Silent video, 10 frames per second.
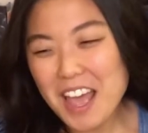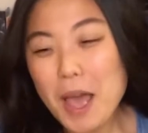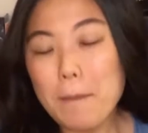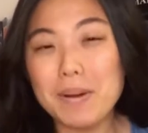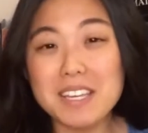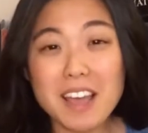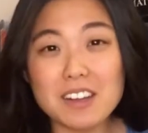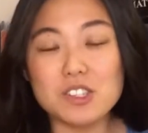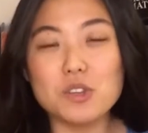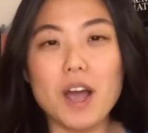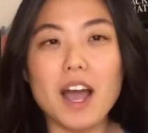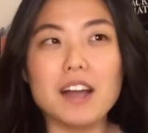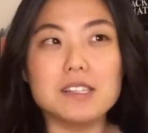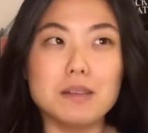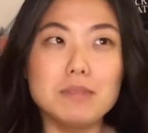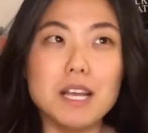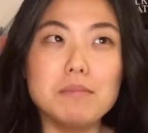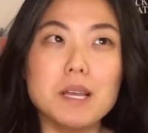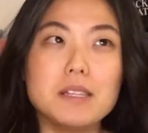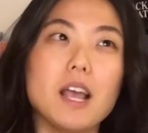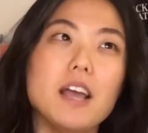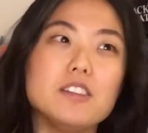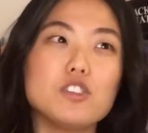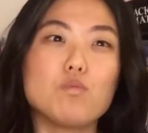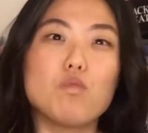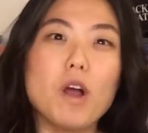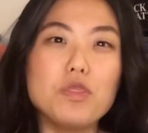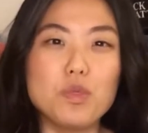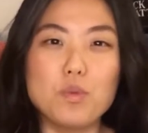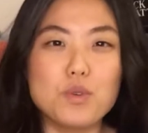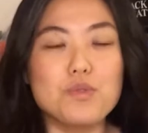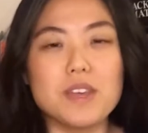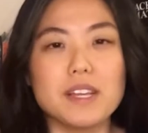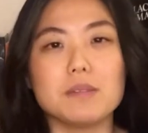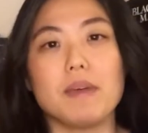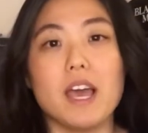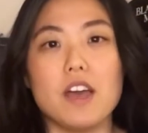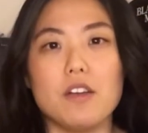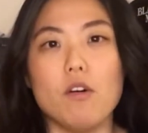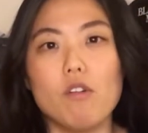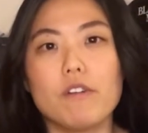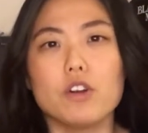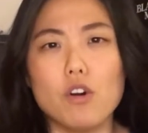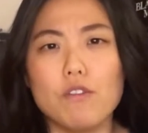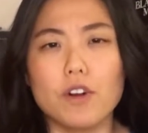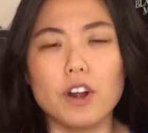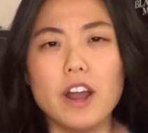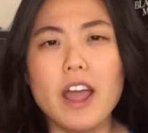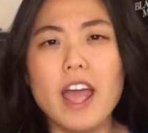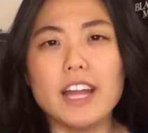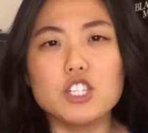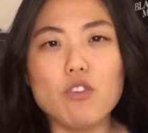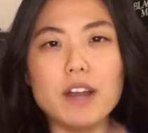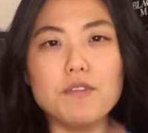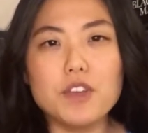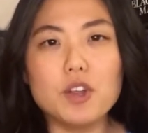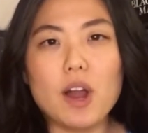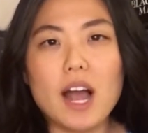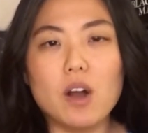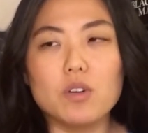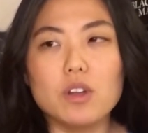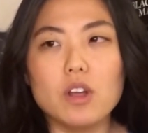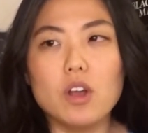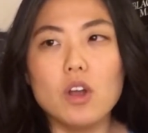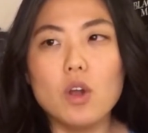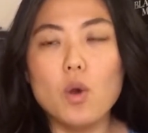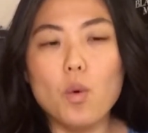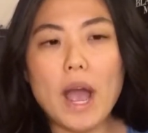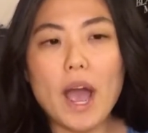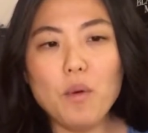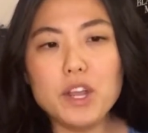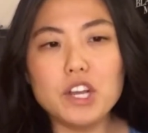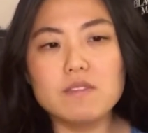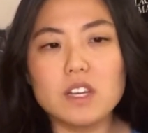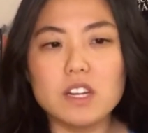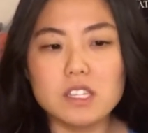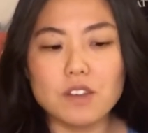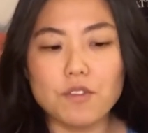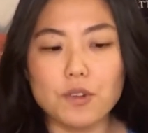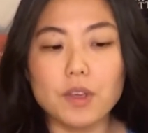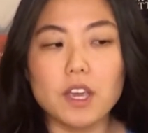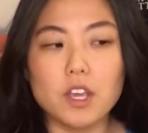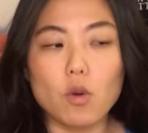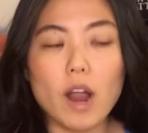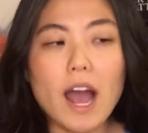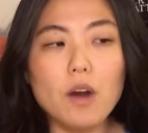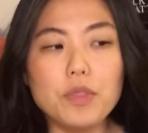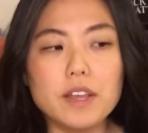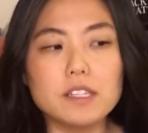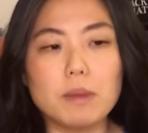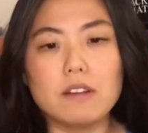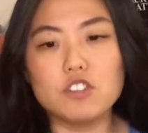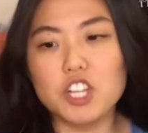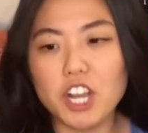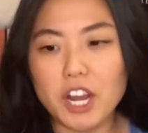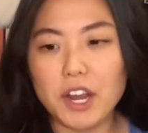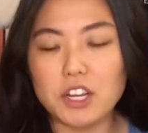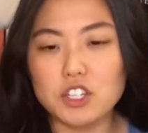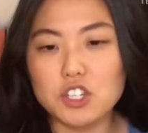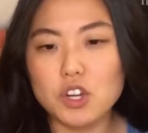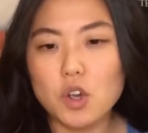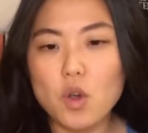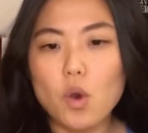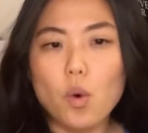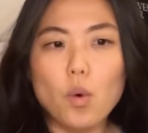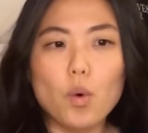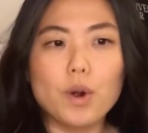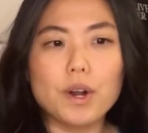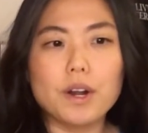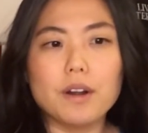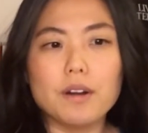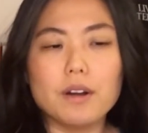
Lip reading: But yeah, so sometimes I tend to run through things in my head over and over and try to figure out how I could have done it differently or how things might have changed. Or,